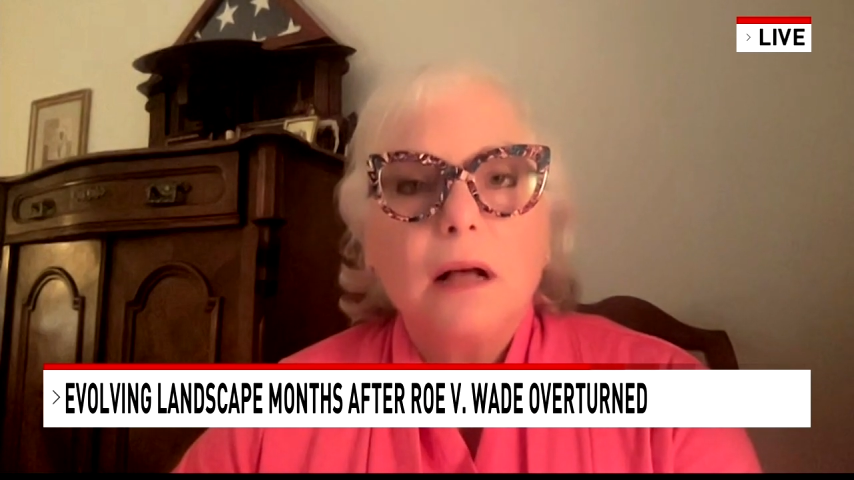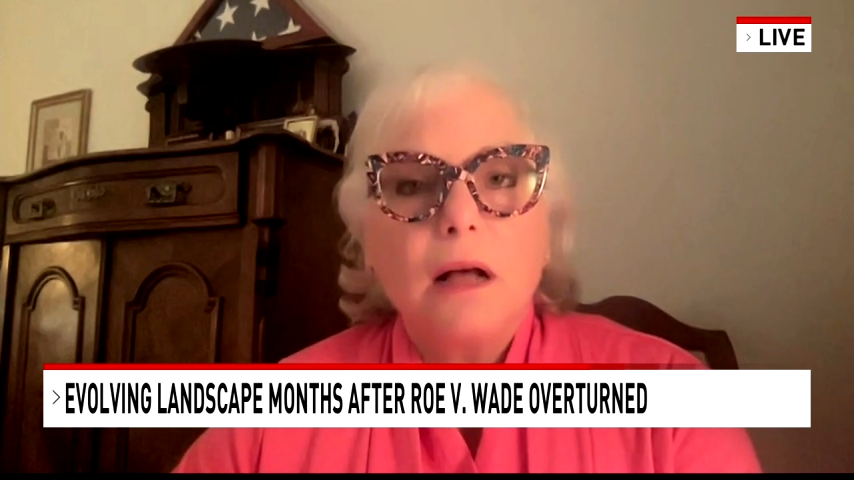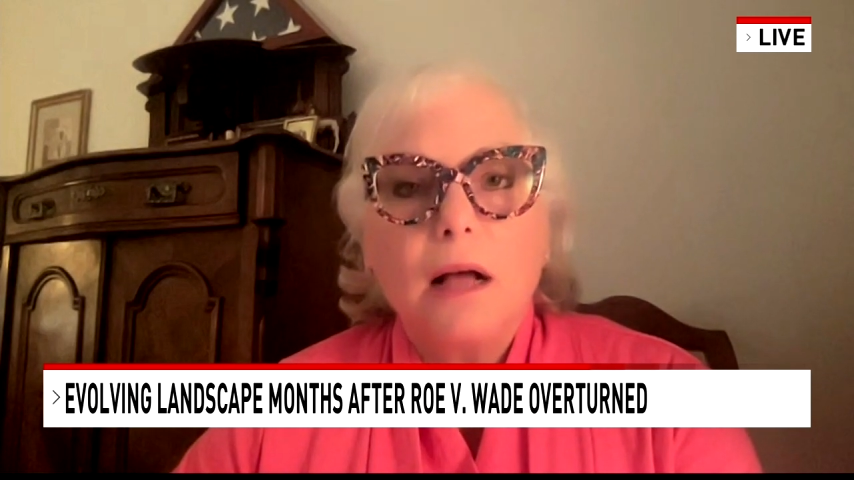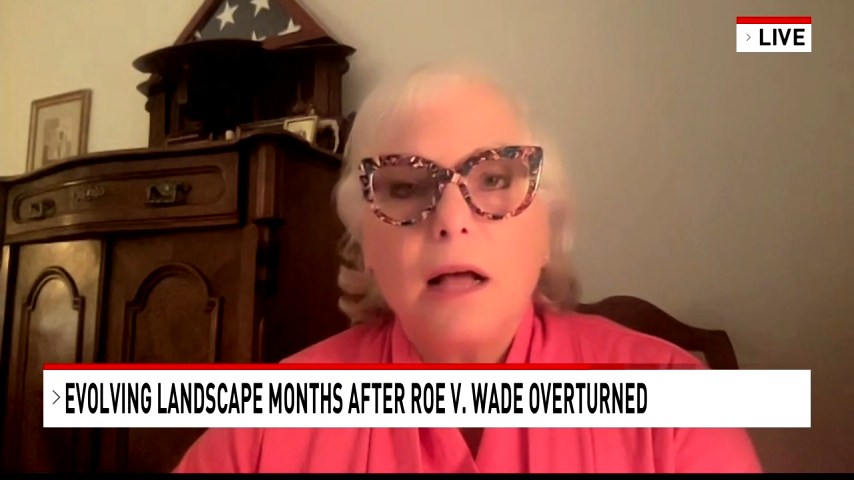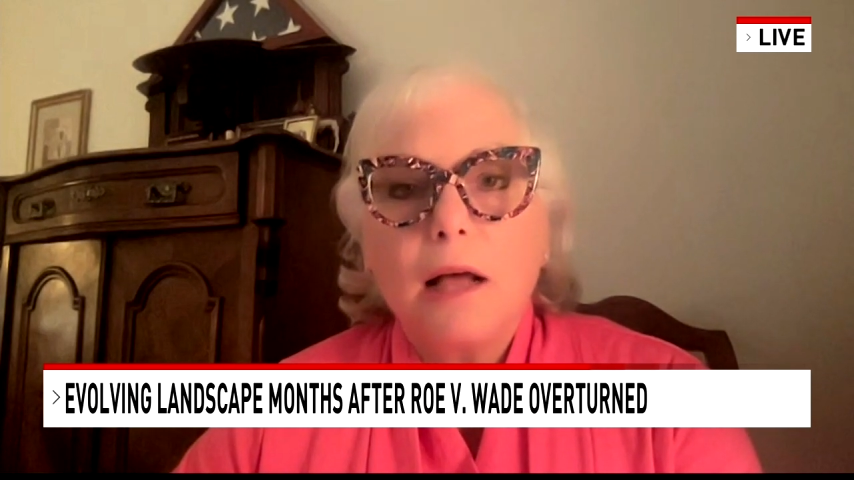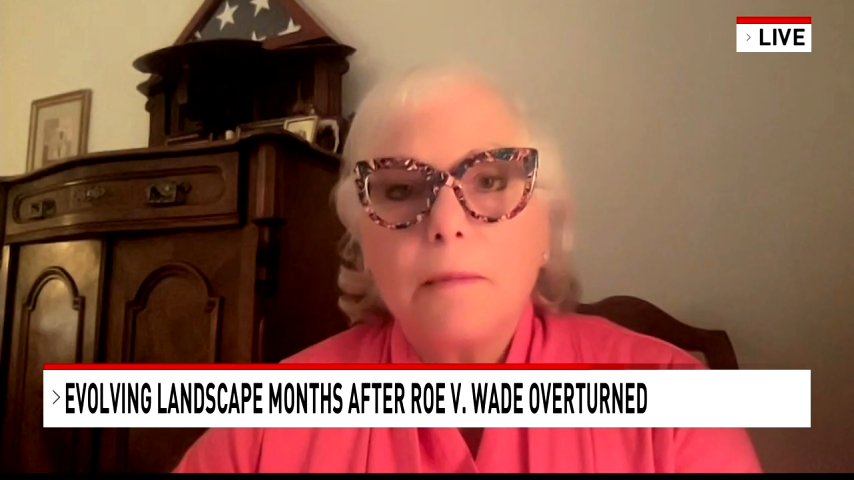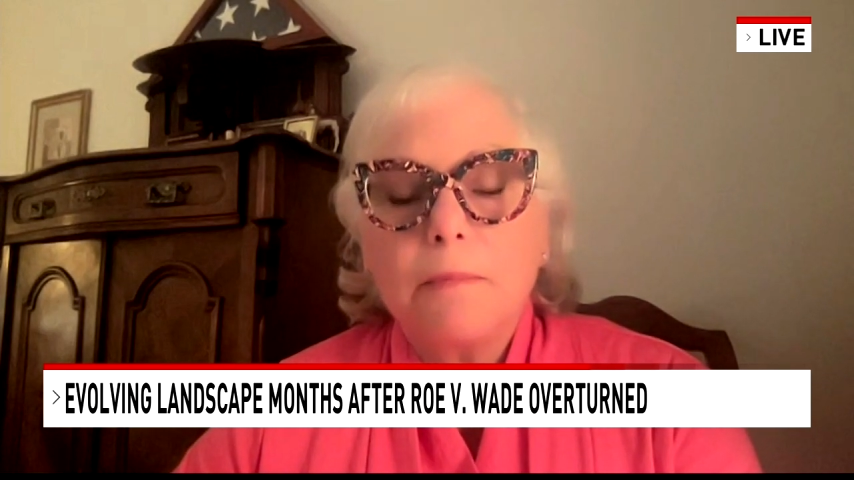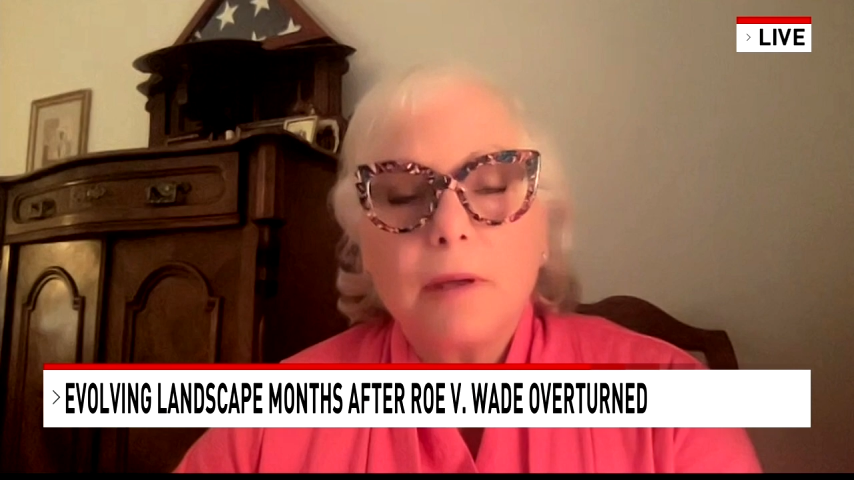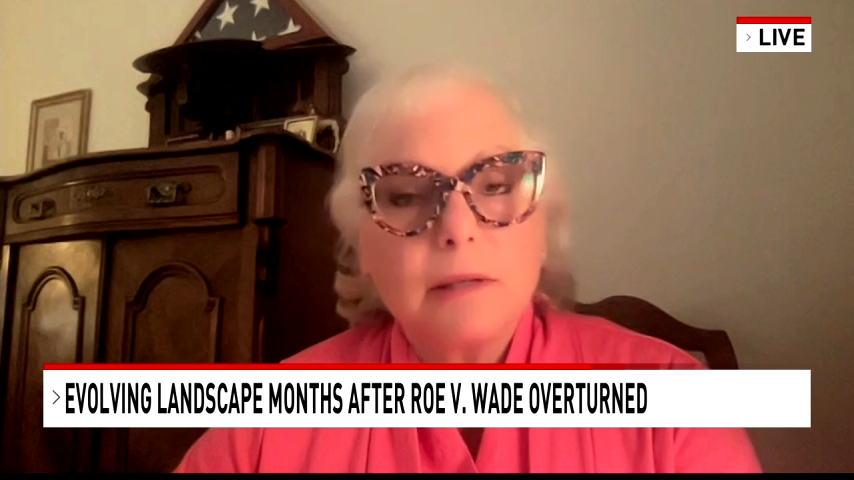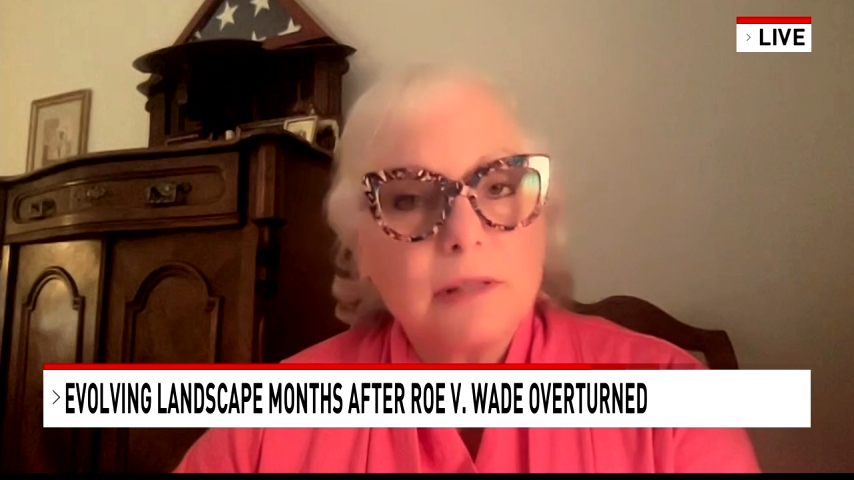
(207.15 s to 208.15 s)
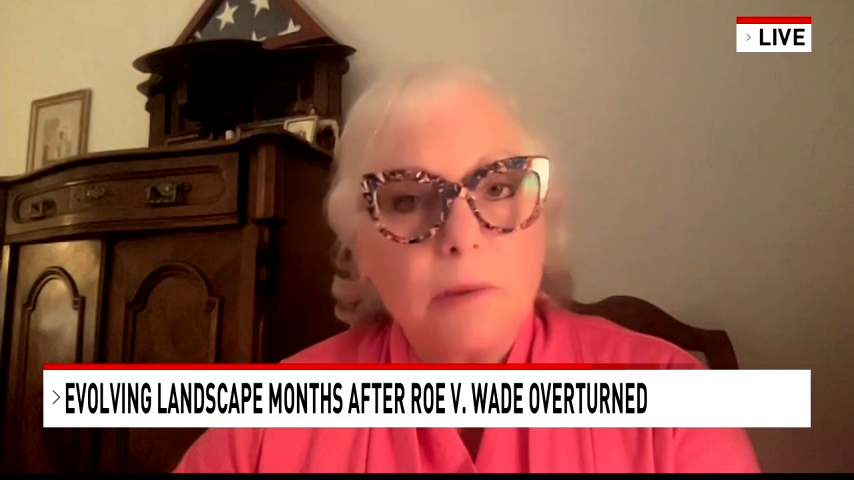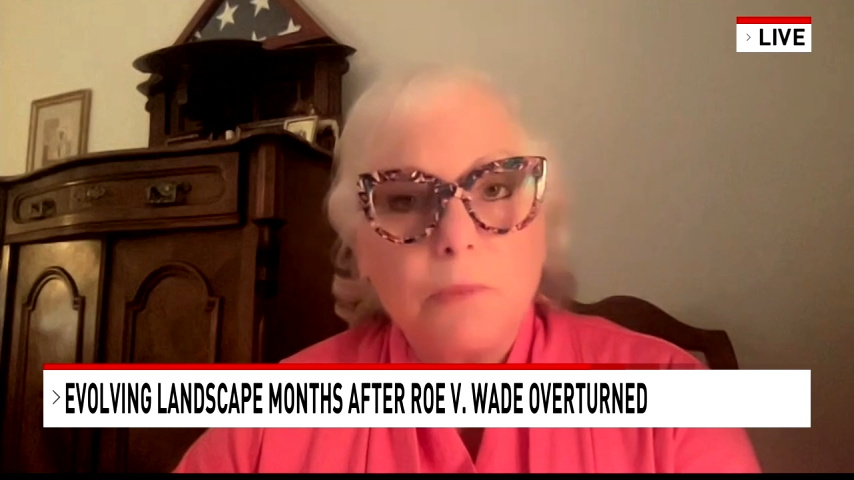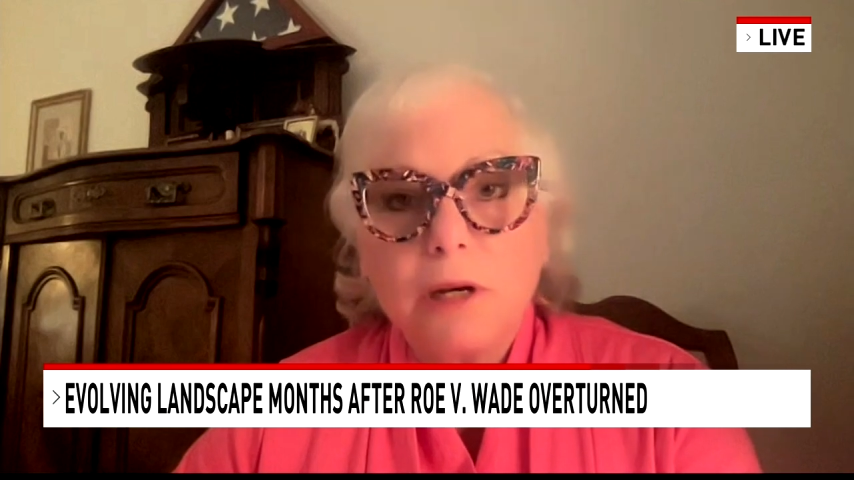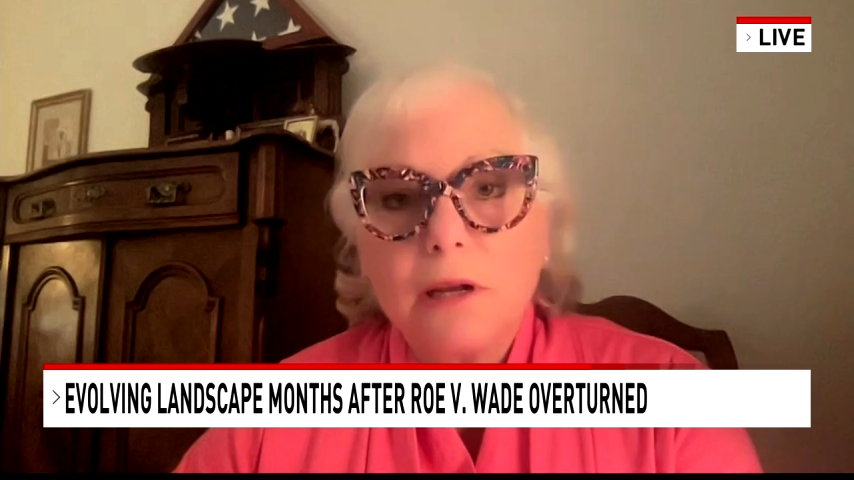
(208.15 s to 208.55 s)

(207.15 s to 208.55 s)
Someone